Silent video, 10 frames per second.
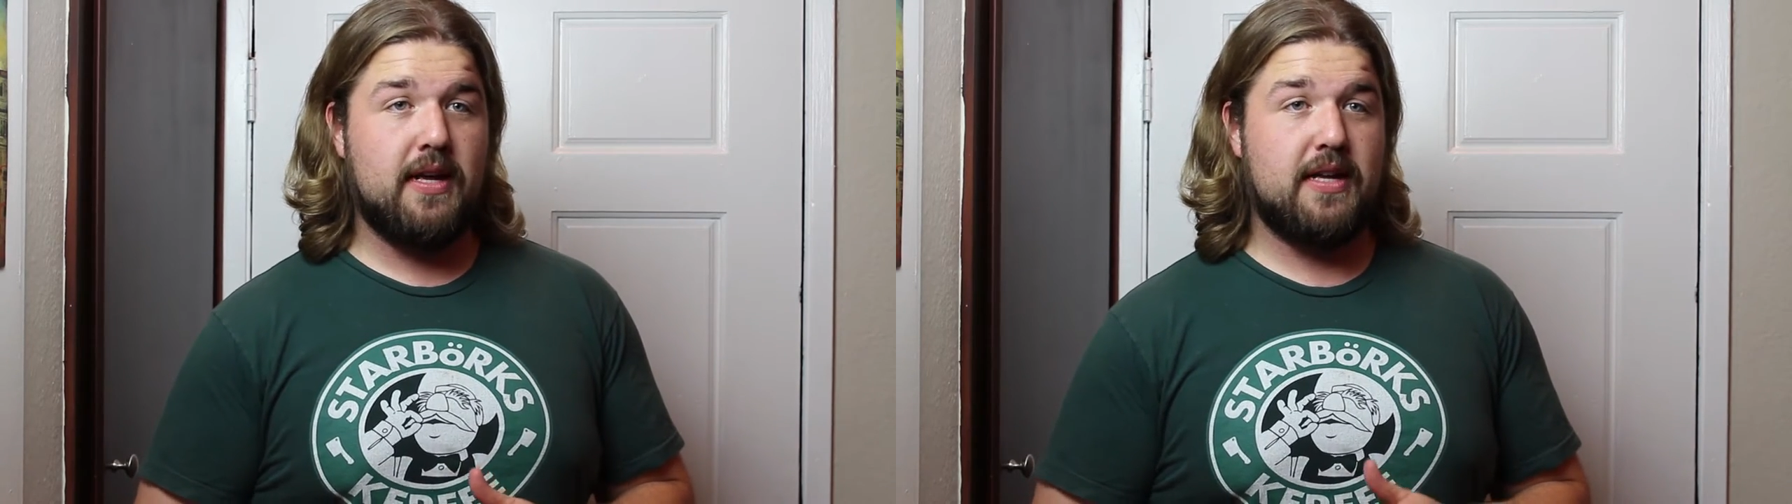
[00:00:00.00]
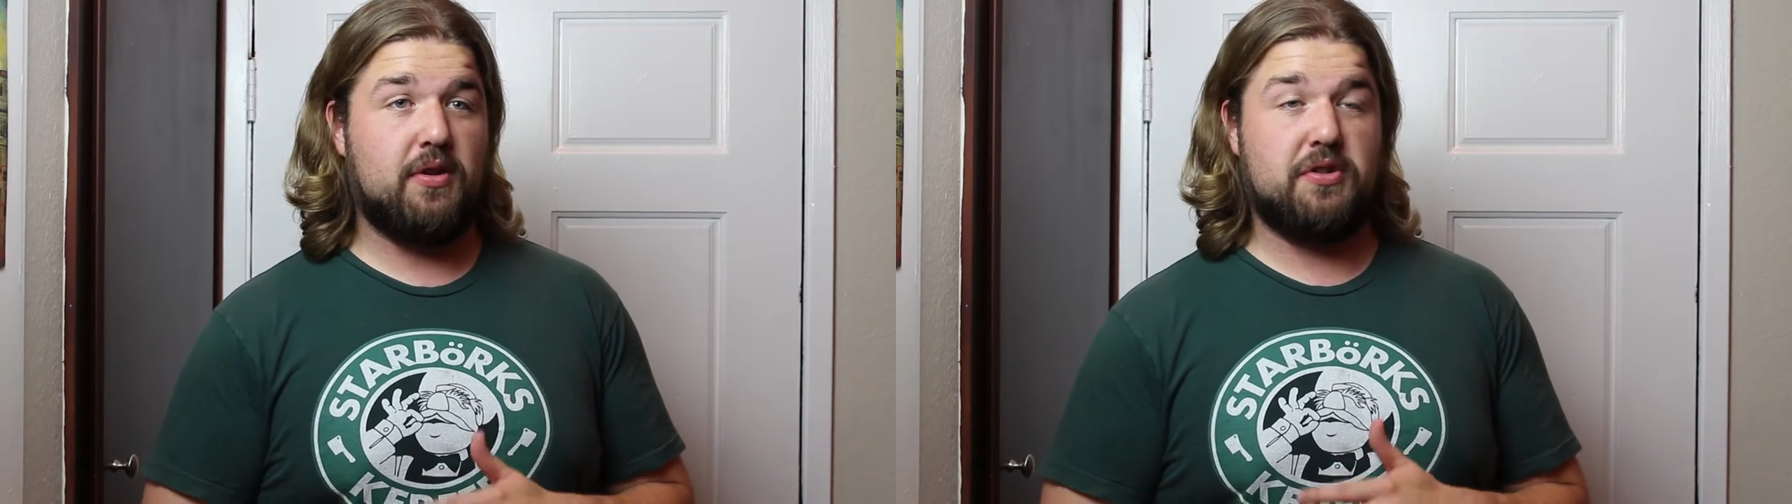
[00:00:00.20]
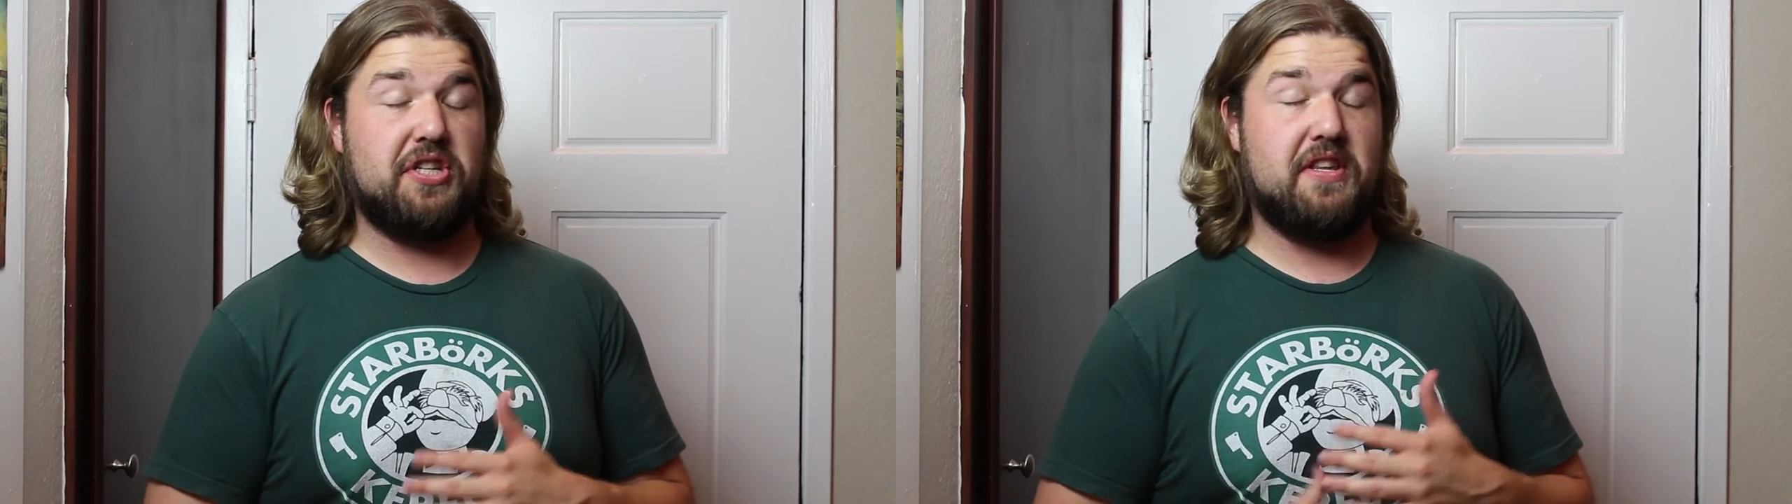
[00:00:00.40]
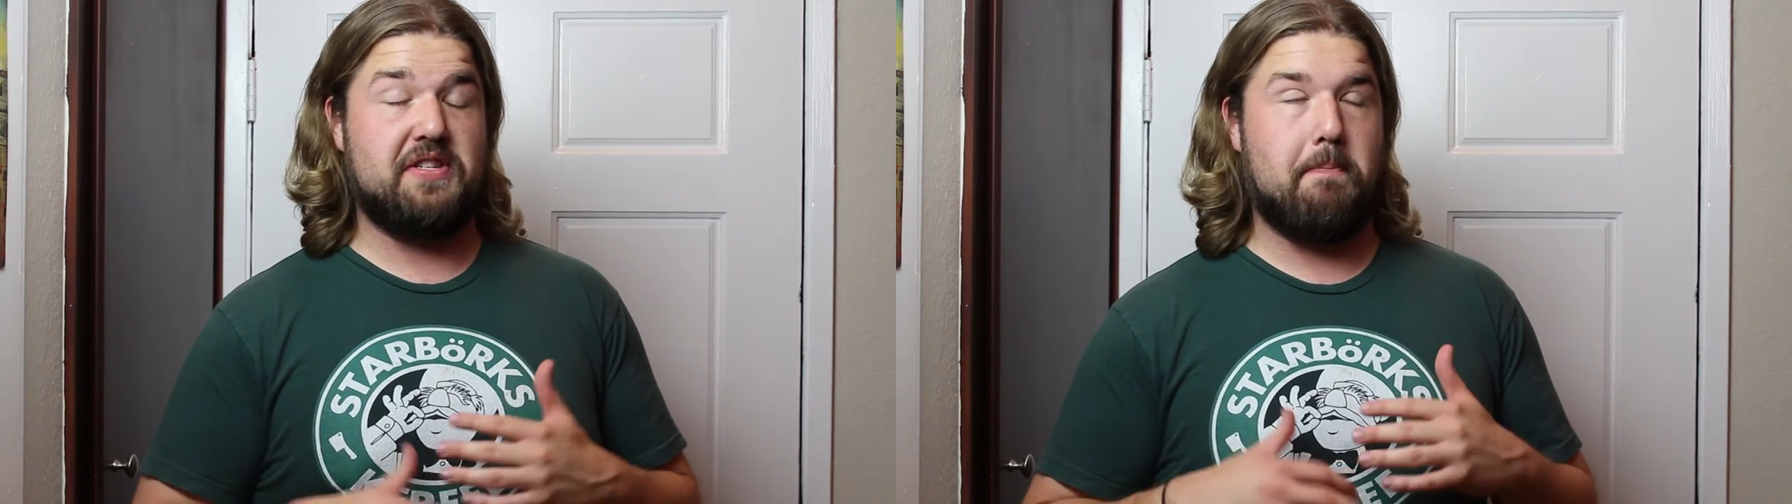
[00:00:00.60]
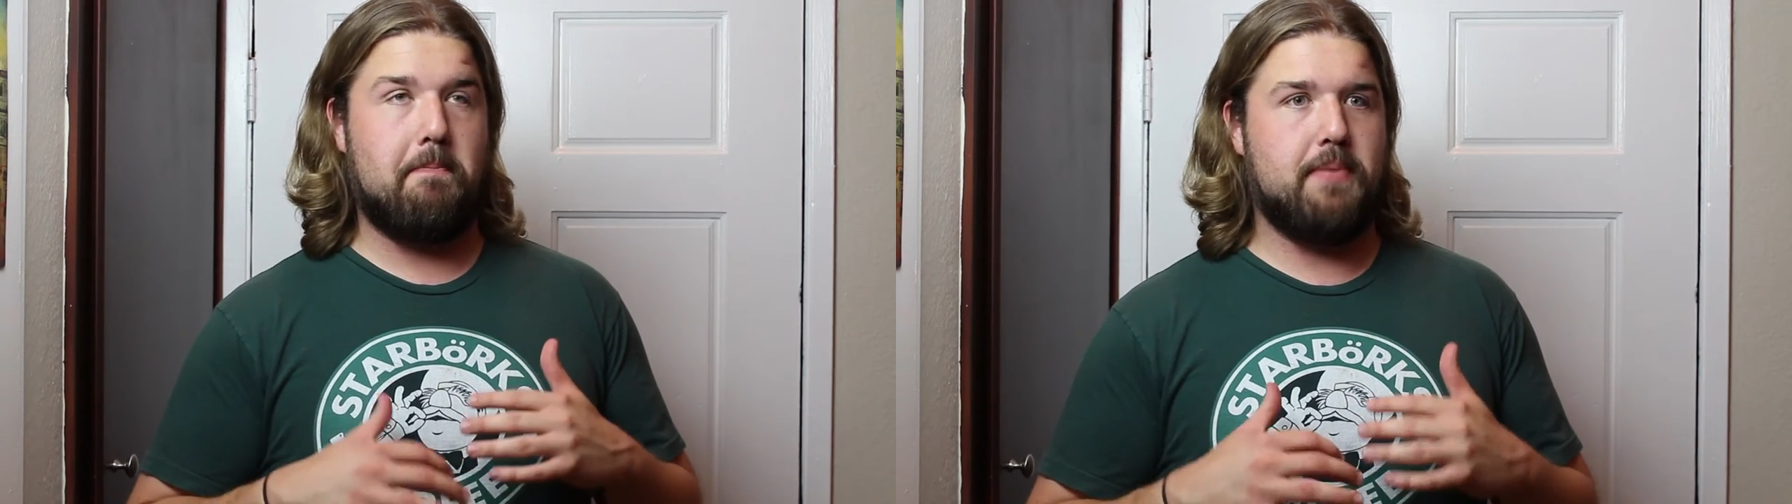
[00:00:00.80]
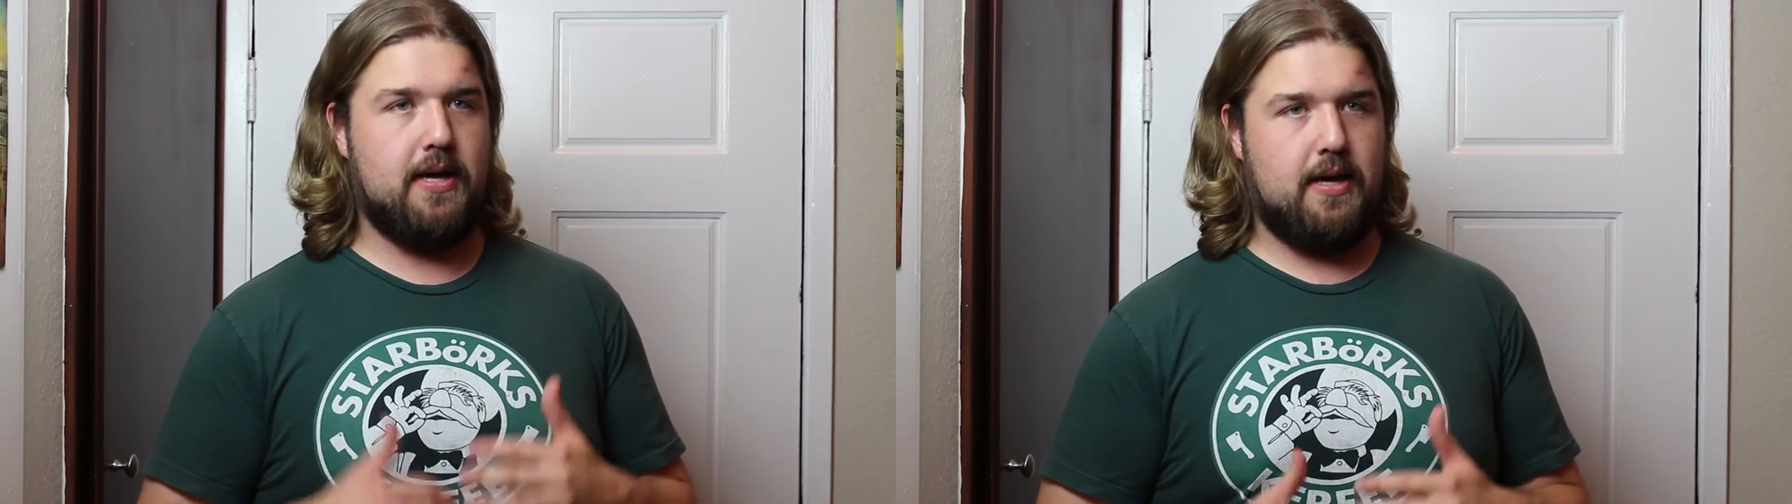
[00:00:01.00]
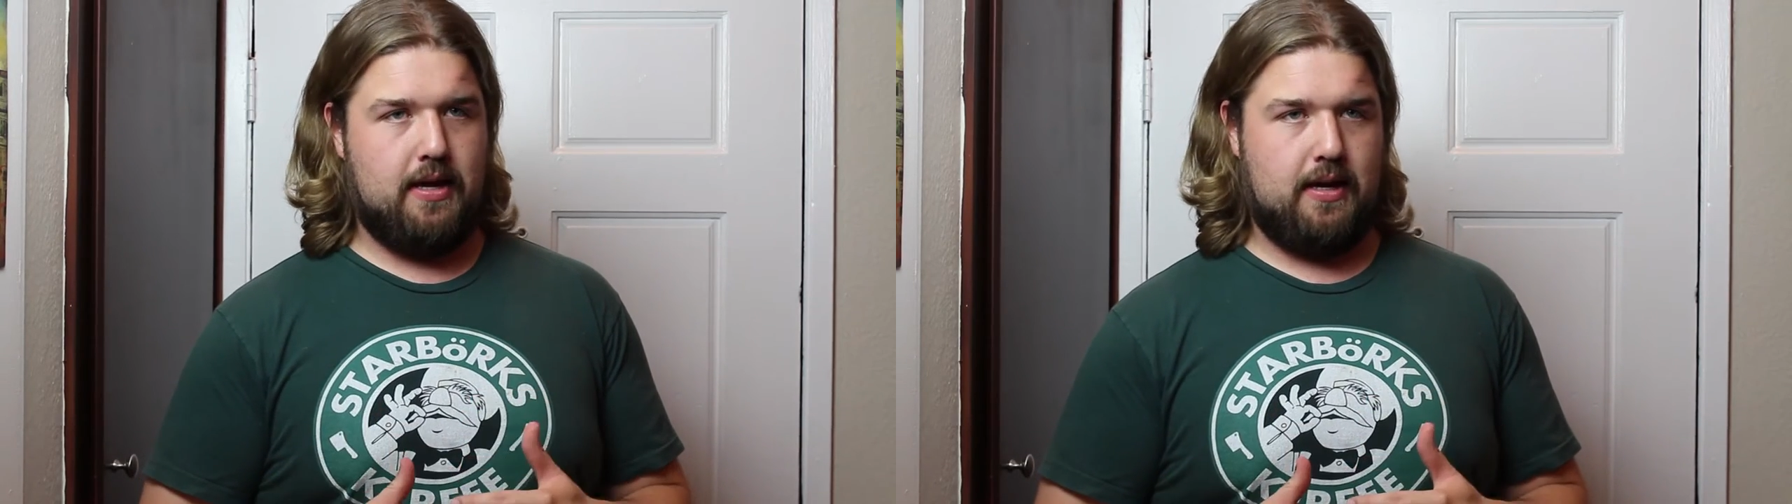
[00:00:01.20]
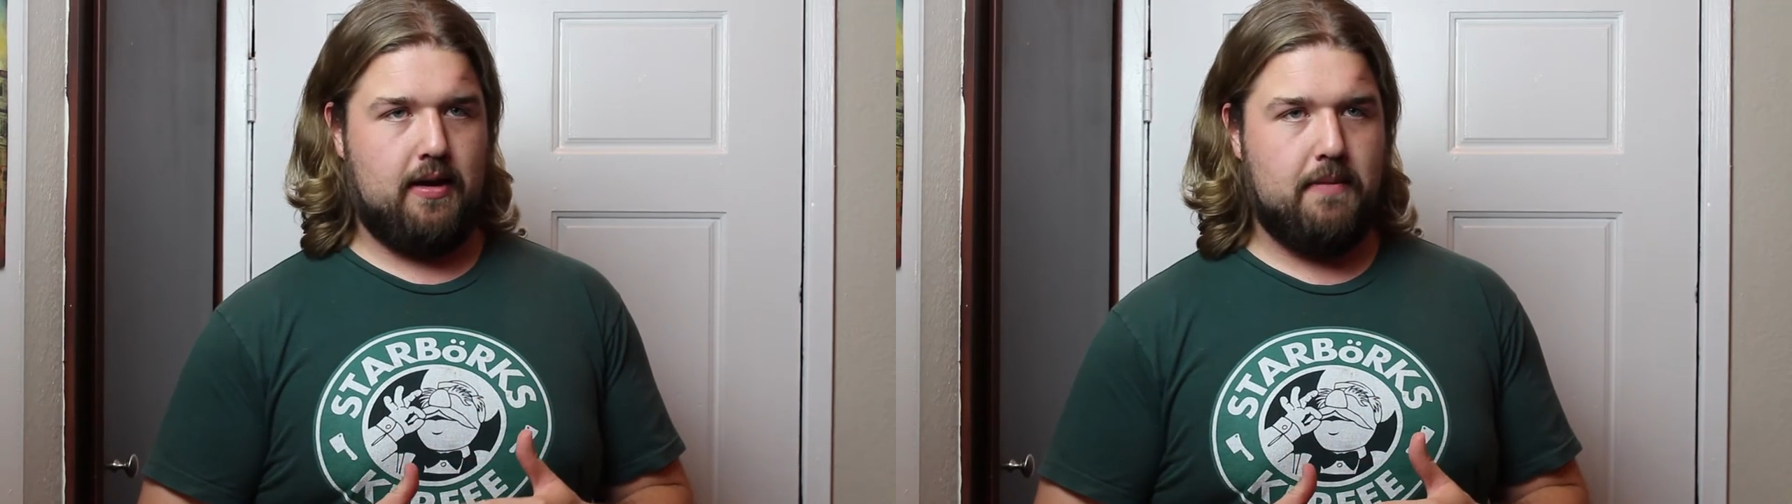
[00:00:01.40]
is launching this
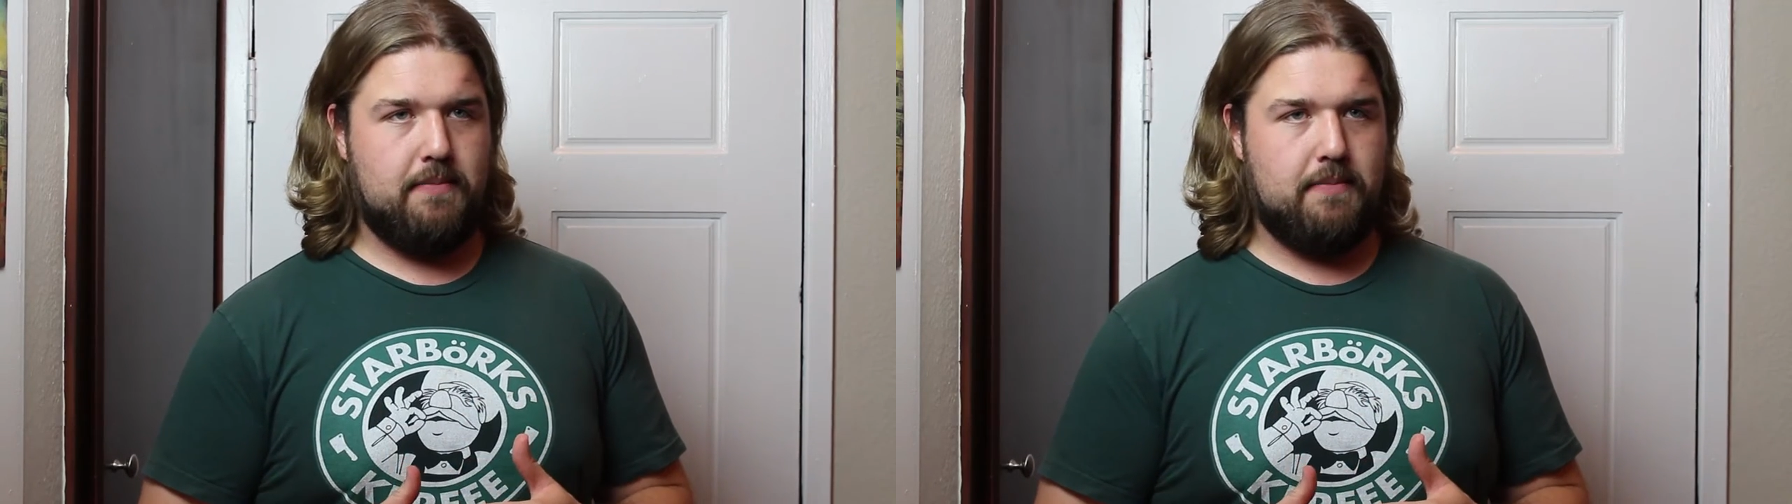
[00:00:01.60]
big